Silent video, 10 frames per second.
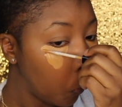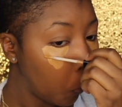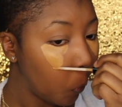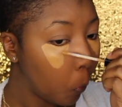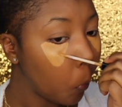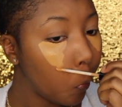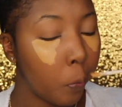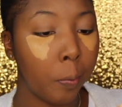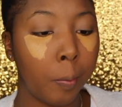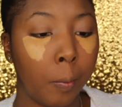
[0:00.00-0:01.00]
Now, when
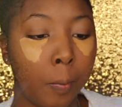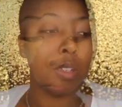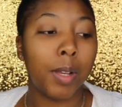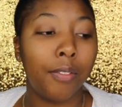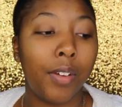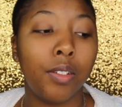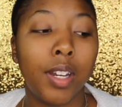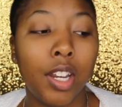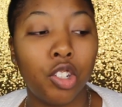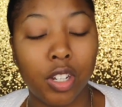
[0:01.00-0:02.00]
it comes down to my
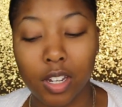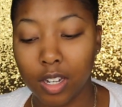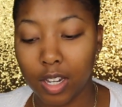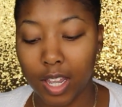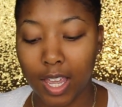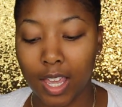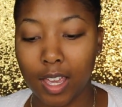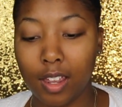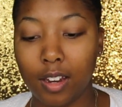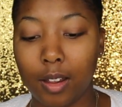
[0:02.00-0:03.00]
foundation
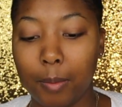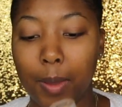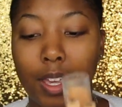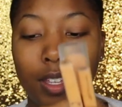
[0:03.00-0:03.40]
and my